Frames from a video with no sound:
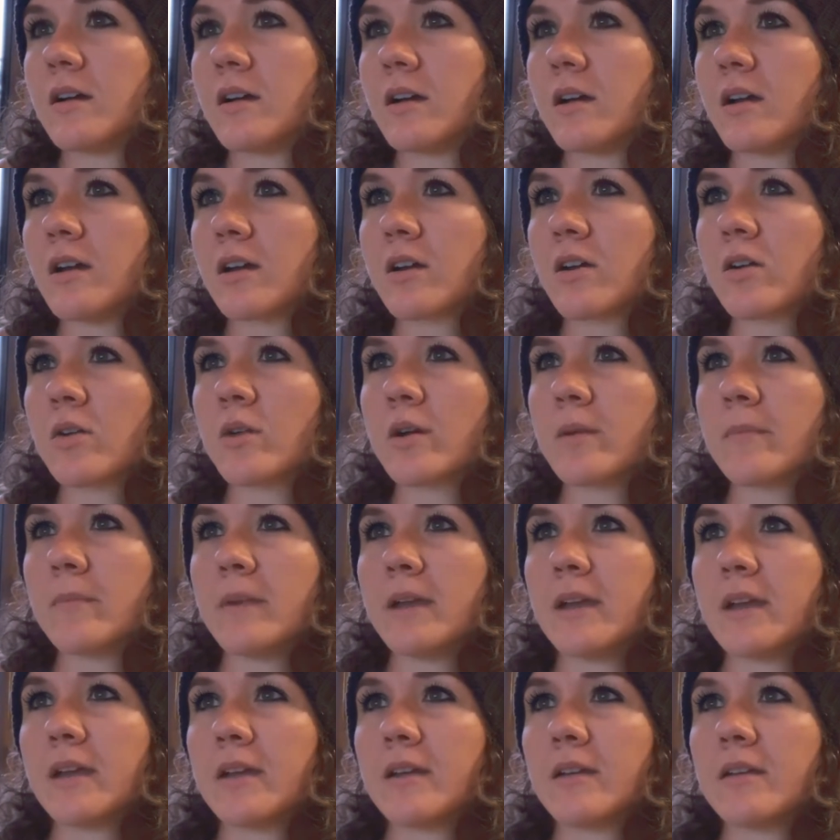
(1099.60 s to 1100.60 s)

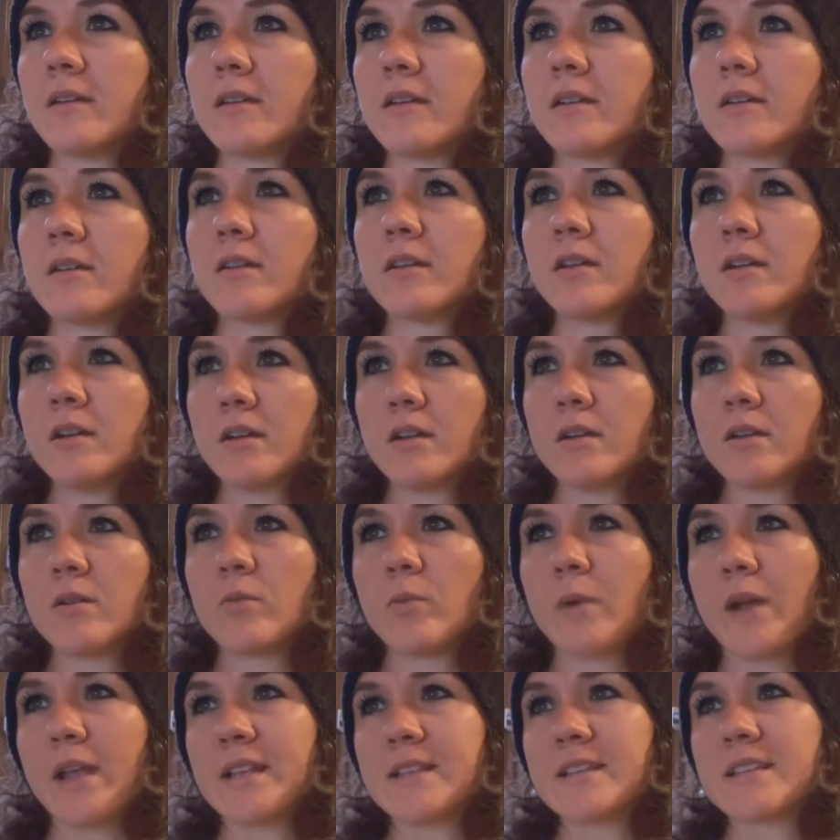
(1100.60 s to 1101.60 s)
Equipment.
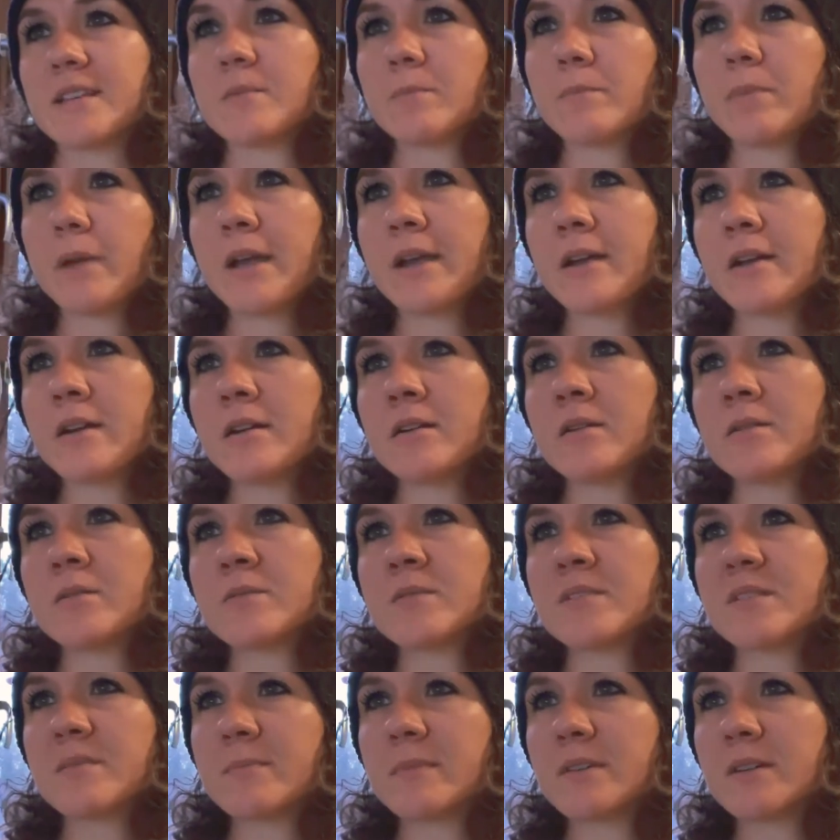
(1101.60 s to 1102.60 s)
Weights in
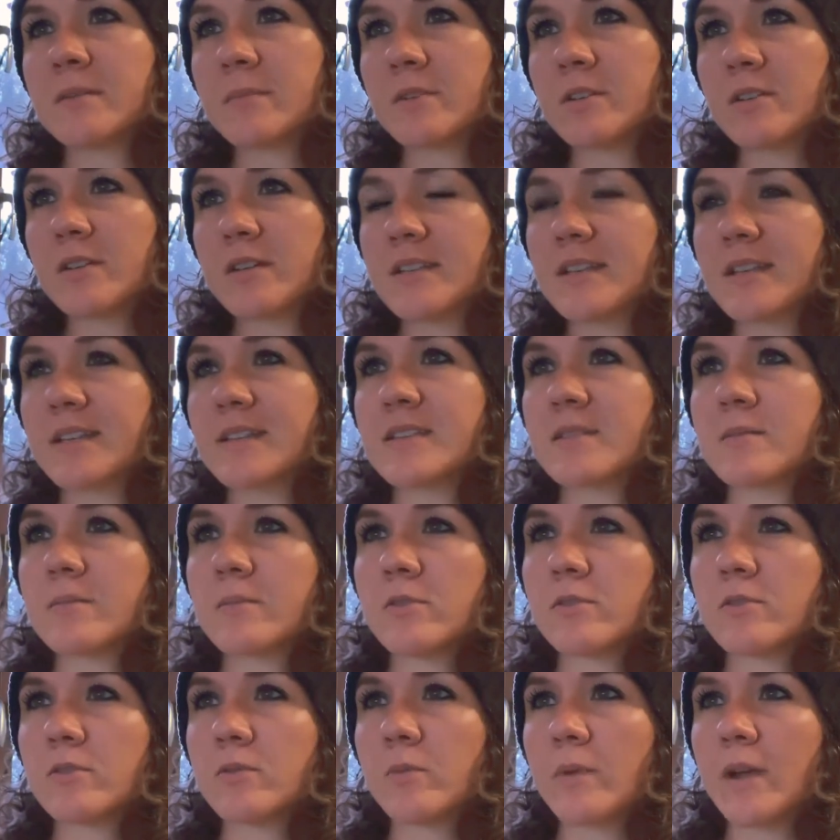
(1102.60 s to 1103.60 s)
pounds, minimal
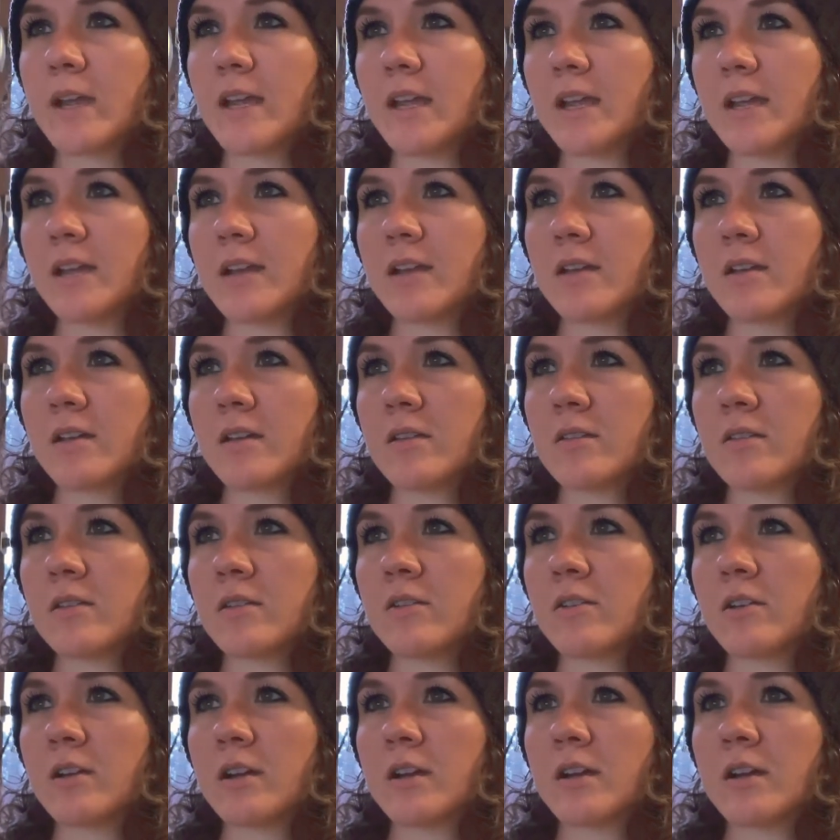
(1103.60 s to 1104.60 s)
accessible weight in
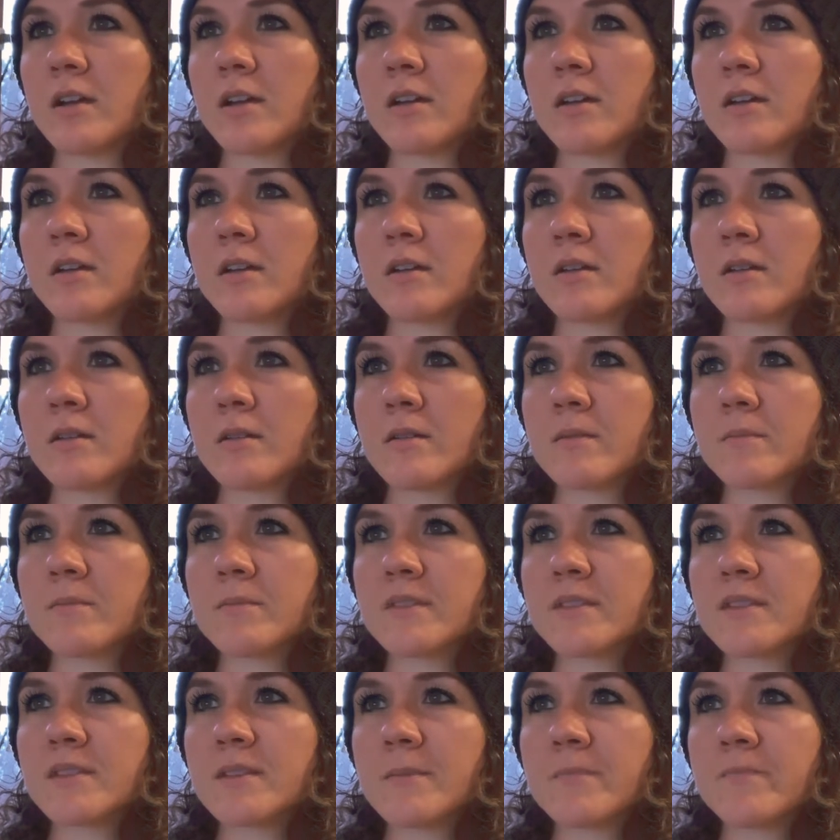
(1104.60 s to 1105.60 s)

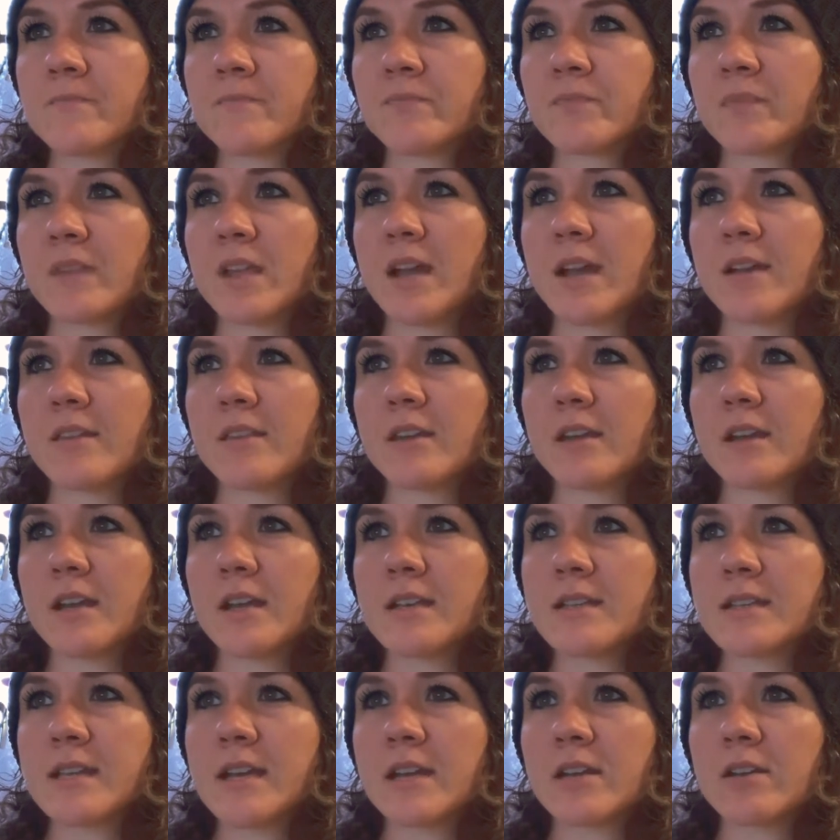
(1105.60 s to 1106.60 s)
kilograms. Athlete
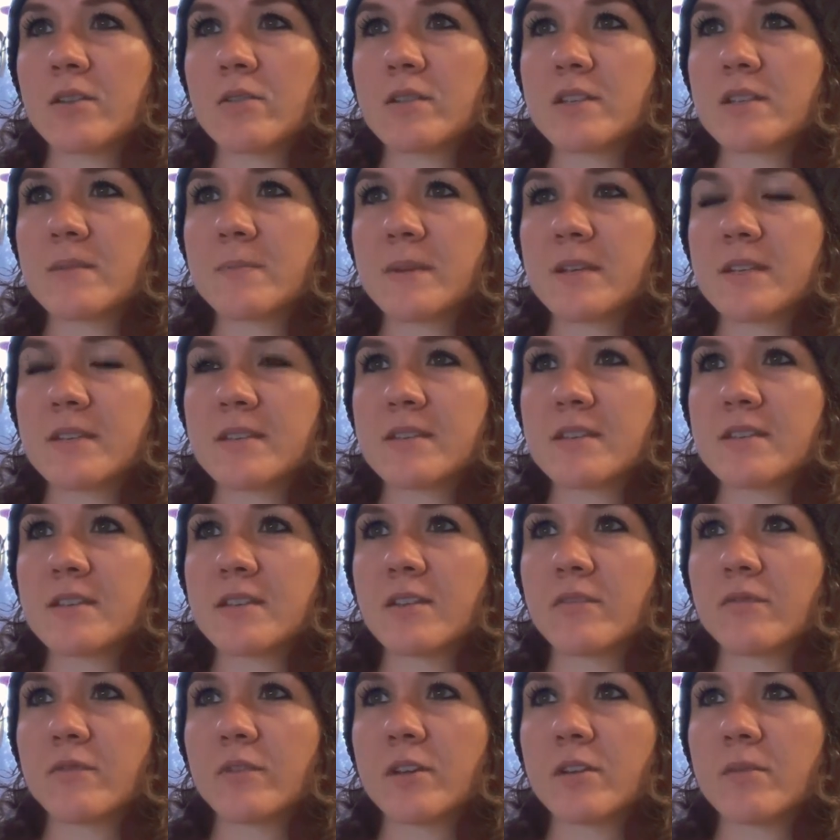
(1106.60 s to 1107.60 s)
has adequate space to
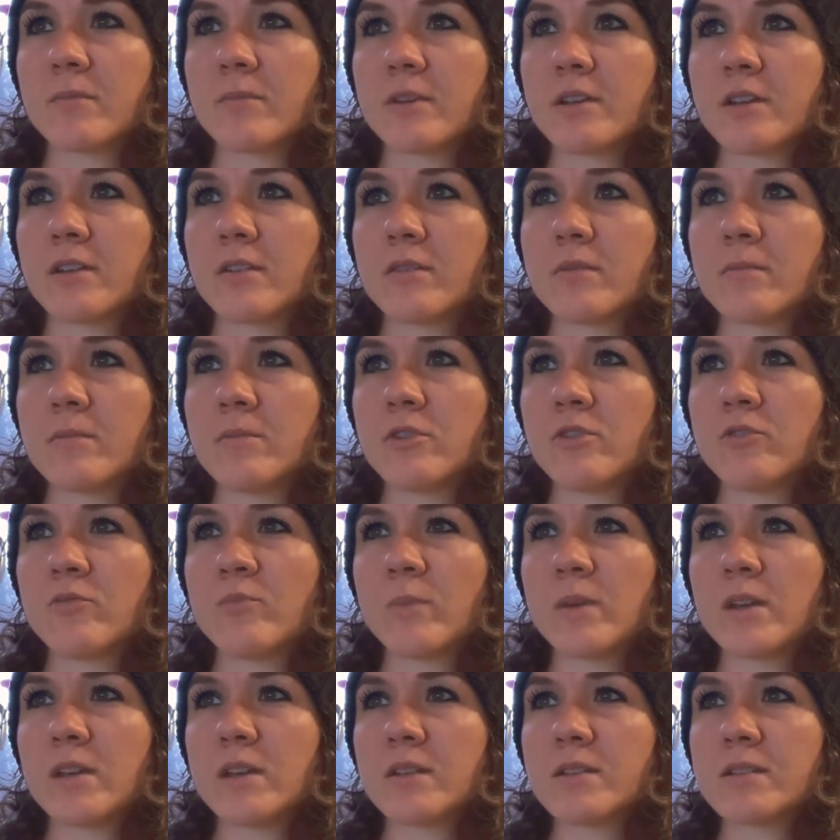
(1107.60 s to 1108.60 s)
safely complete all the
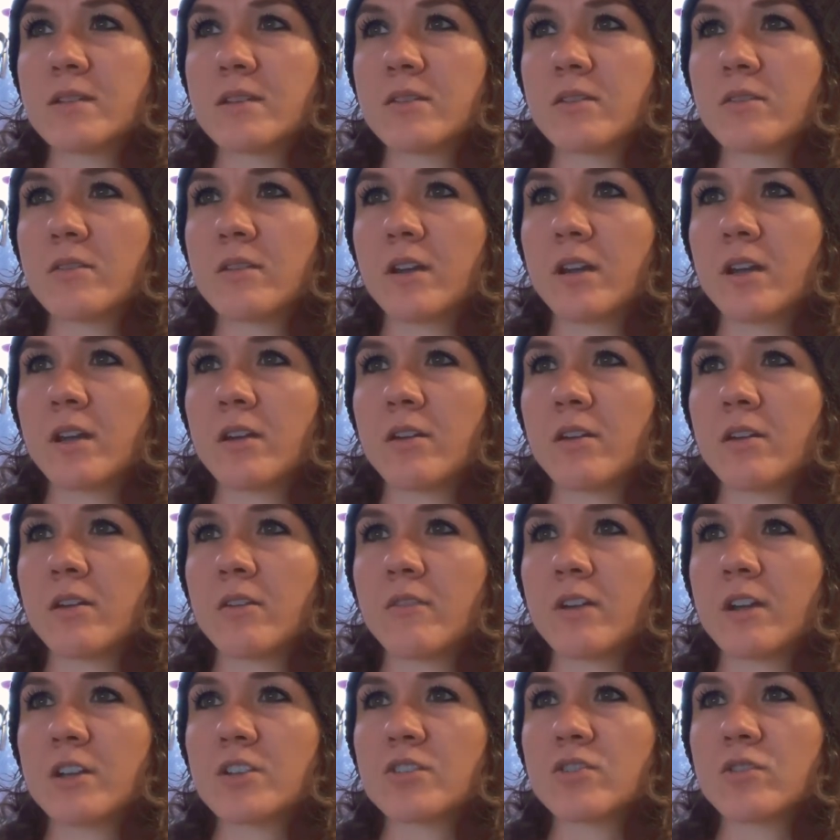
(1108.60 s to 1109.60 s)
movements, clear the area
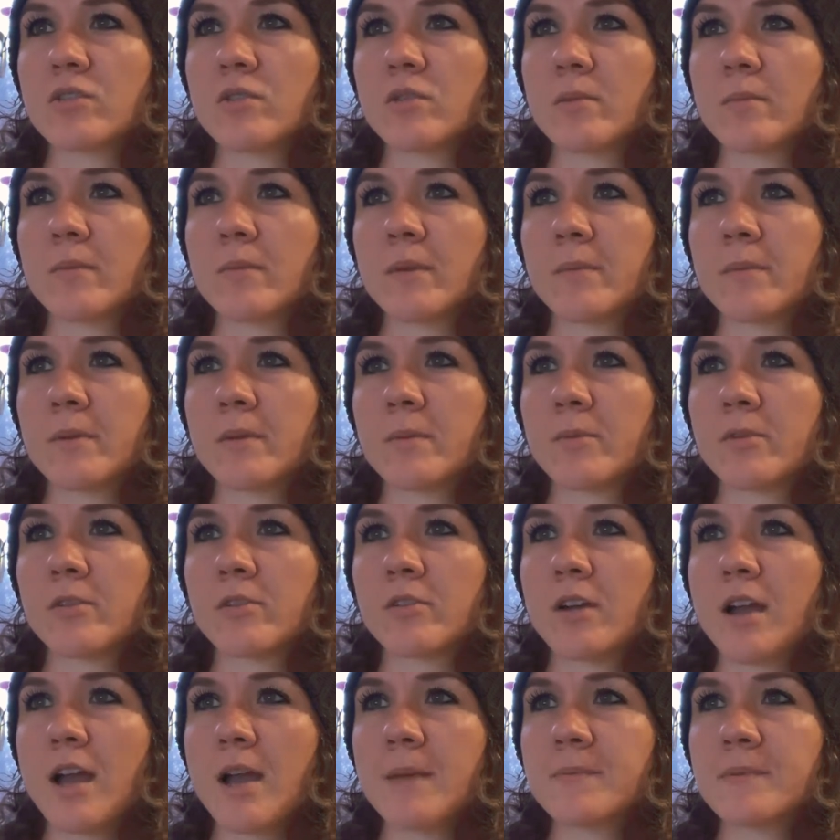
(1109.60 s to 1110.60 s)
of extra equipment, people,
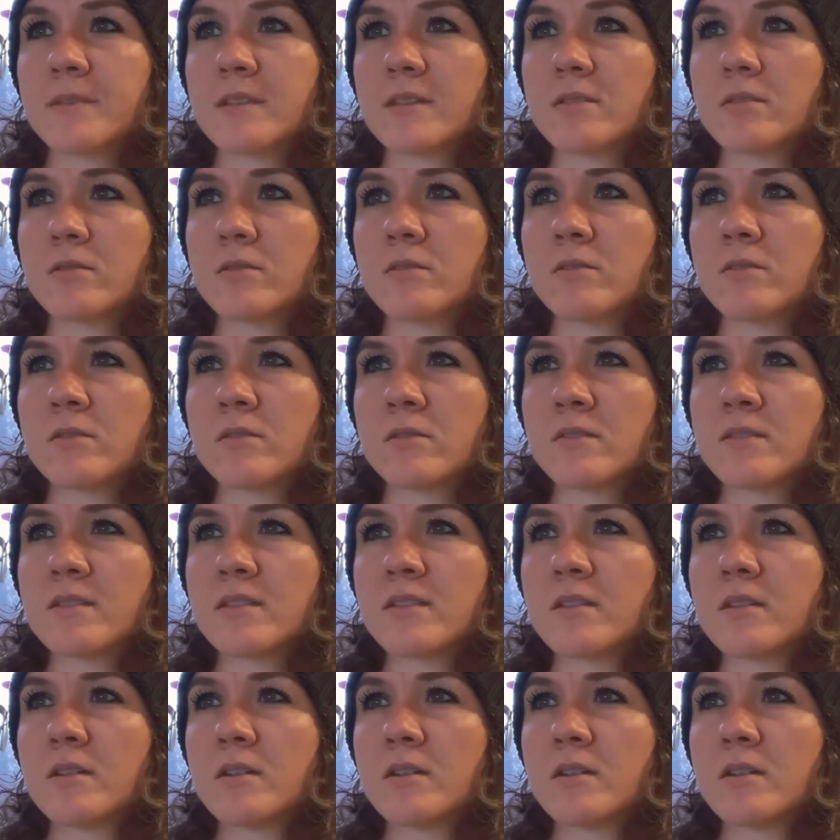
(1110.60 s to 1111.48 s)
or obstacles.